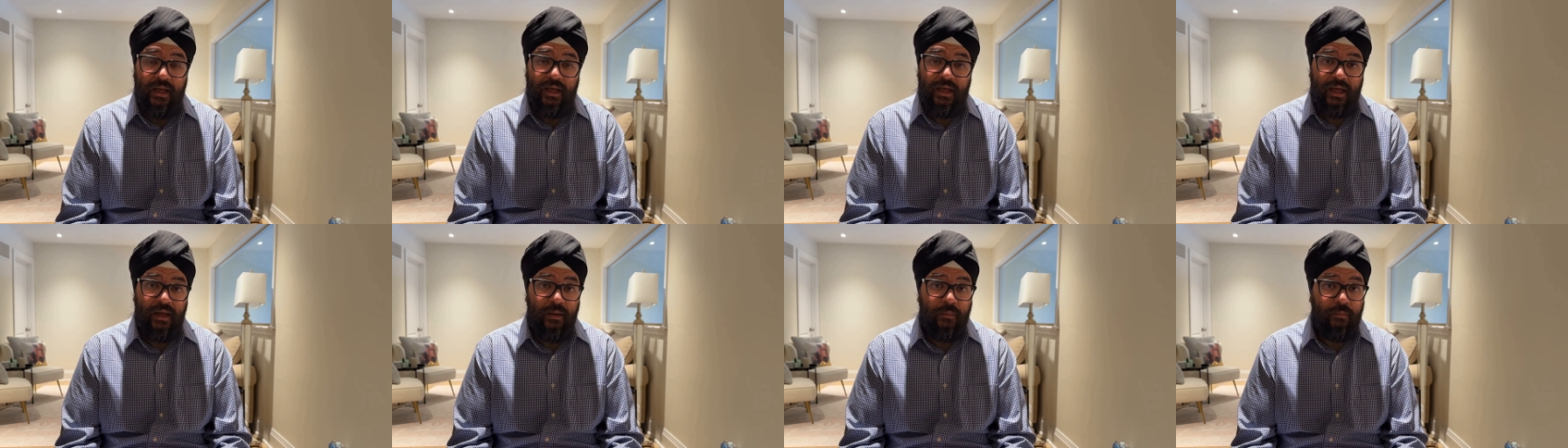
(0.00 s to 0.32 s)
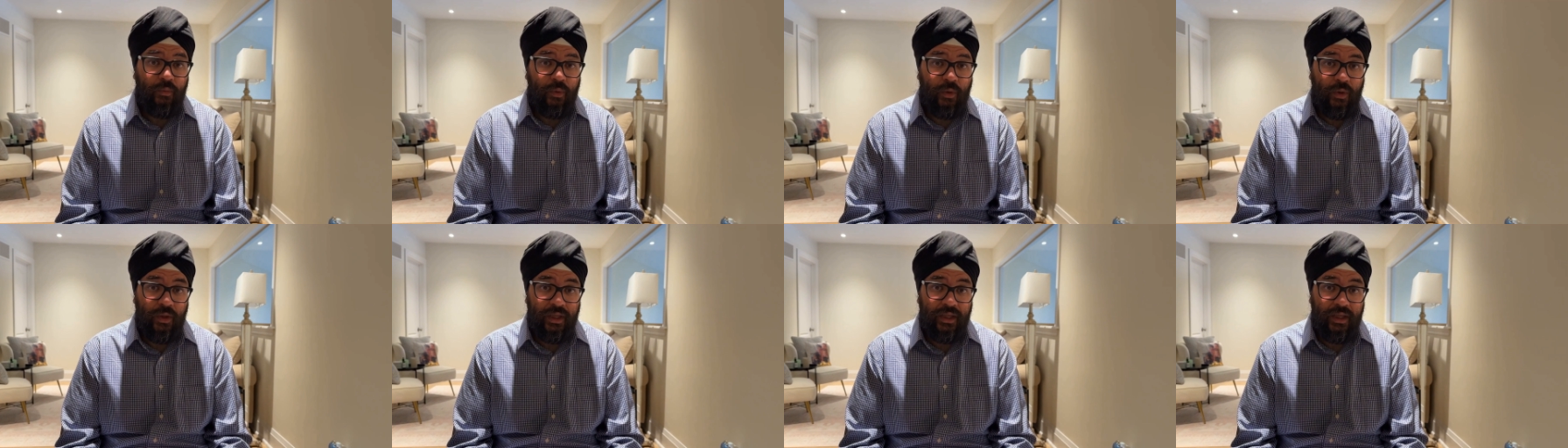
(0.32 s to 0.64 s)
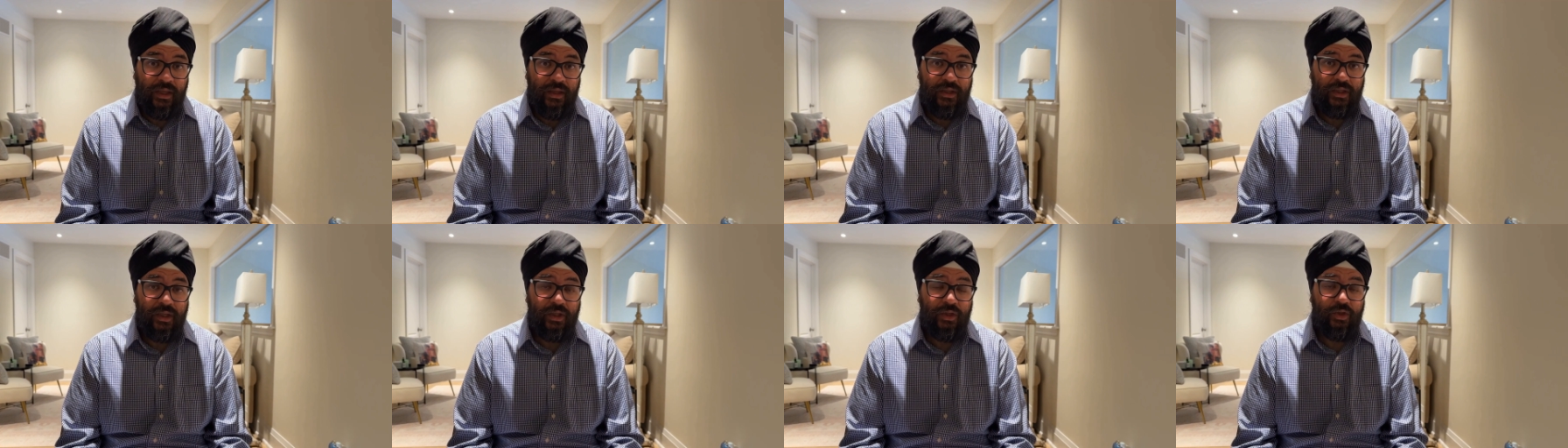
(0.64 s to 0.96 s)
and putting
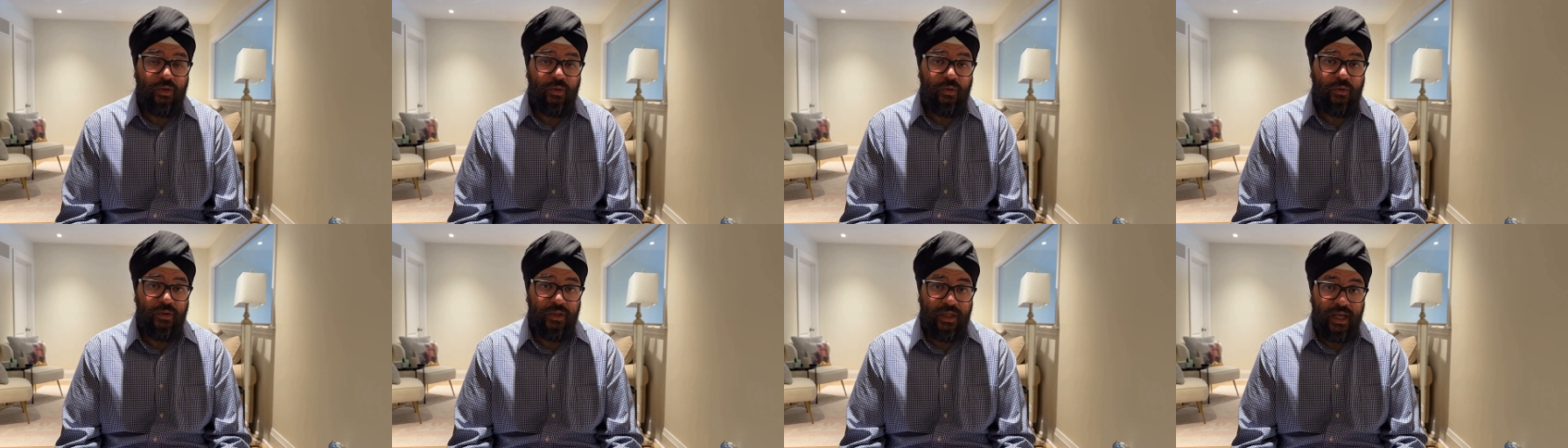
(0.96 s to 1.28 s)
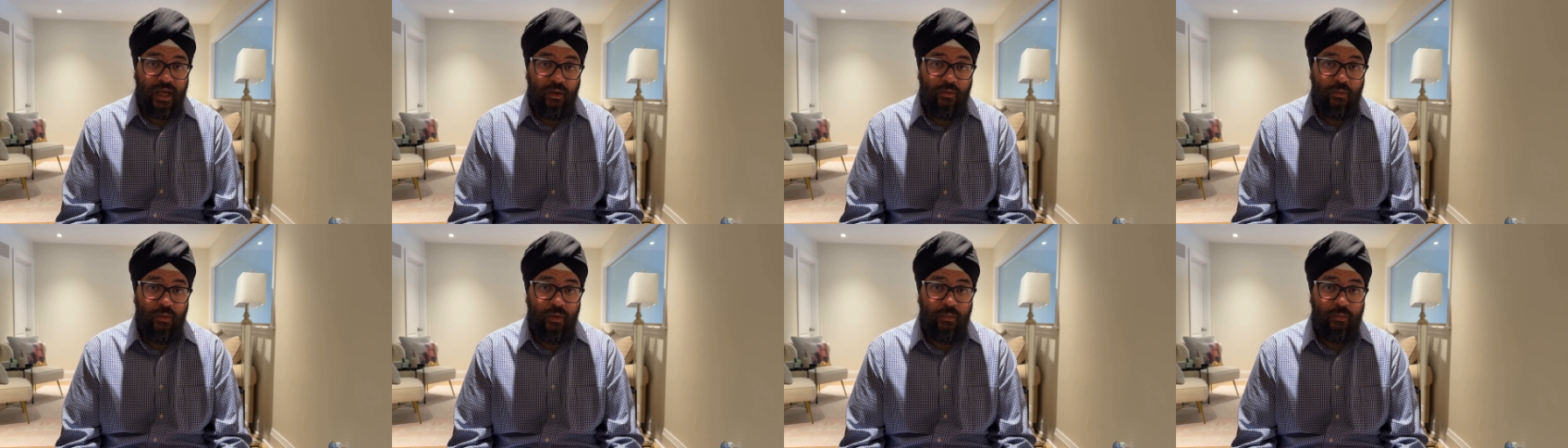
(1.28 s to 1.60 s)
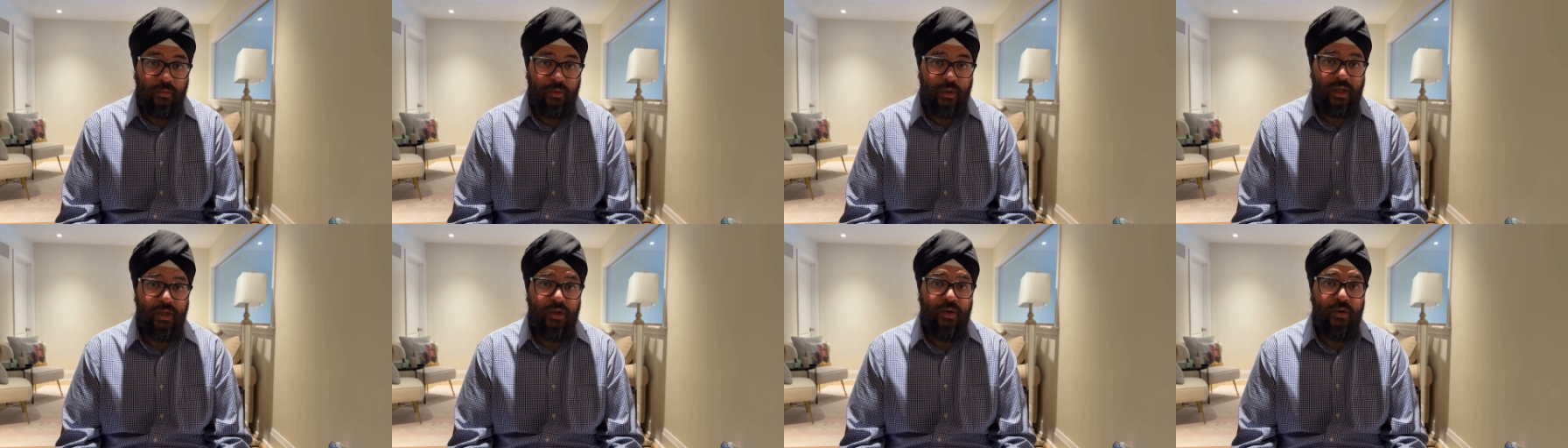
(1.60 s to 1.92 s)
additional downward
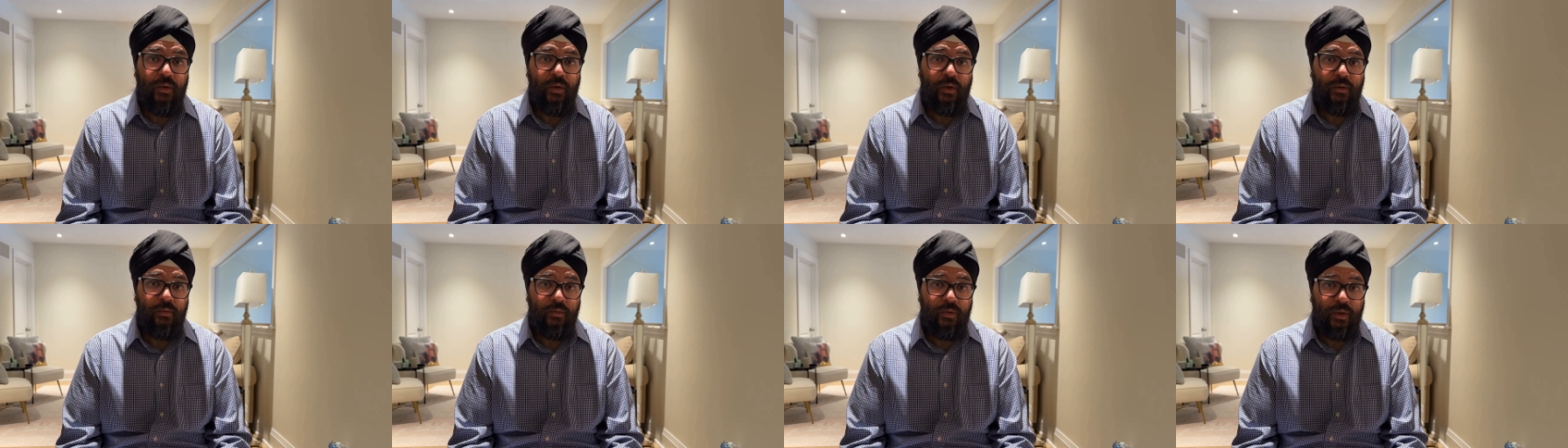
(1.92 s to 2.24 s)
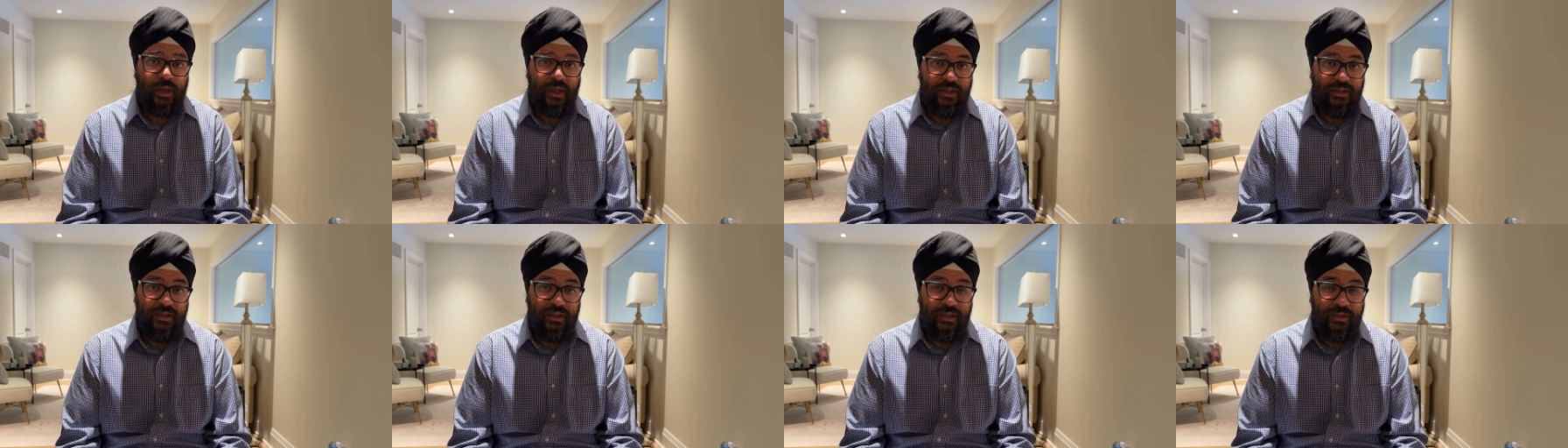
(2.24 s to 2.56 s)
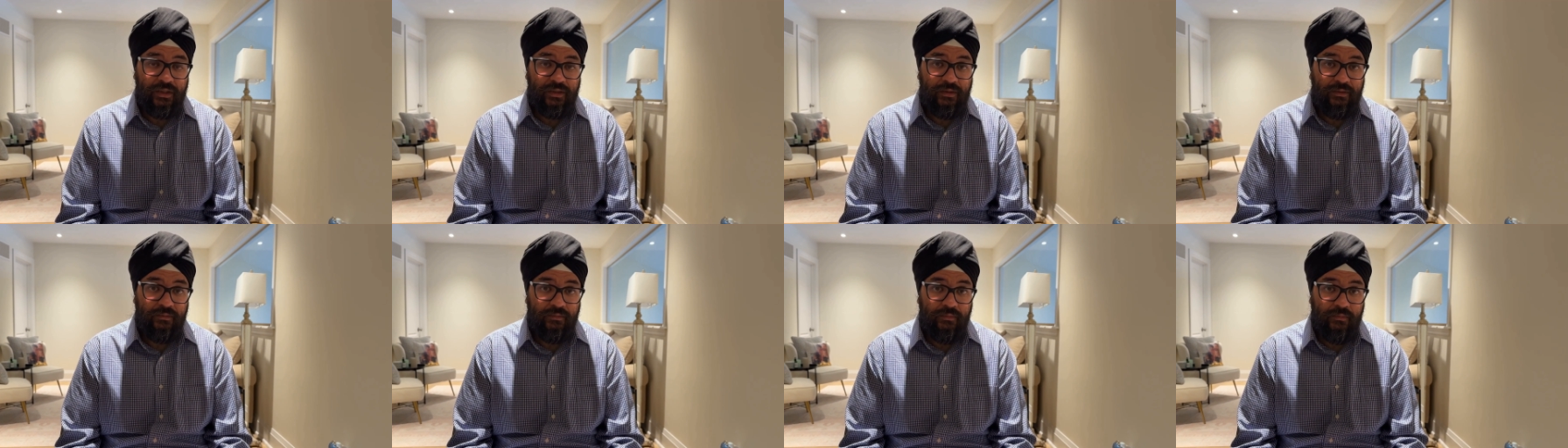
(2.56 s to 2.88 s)
pressure on
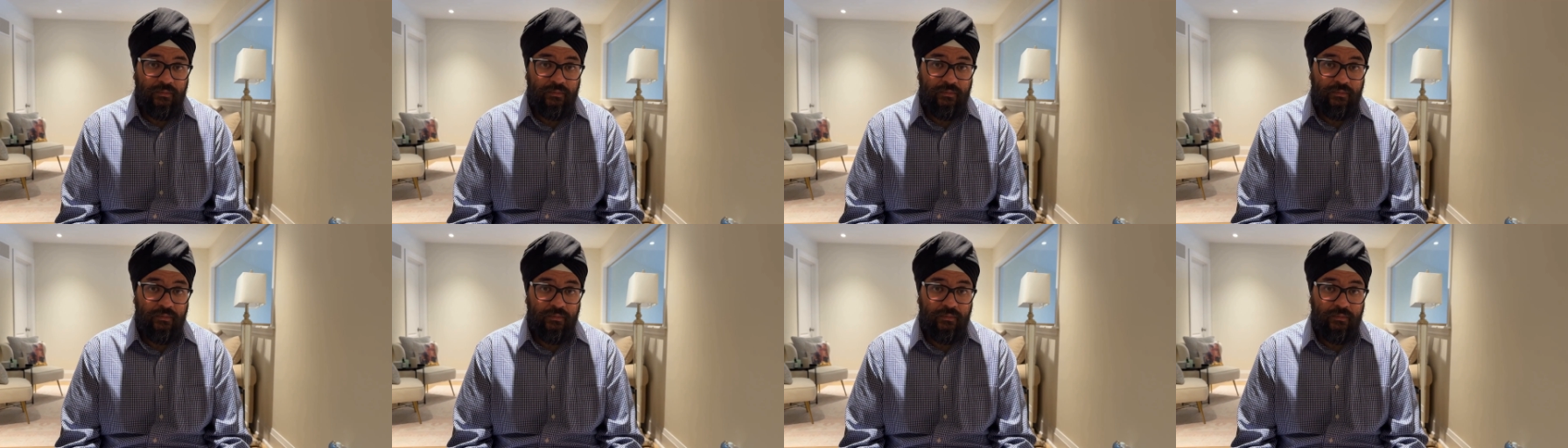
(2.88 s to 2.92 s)
prices.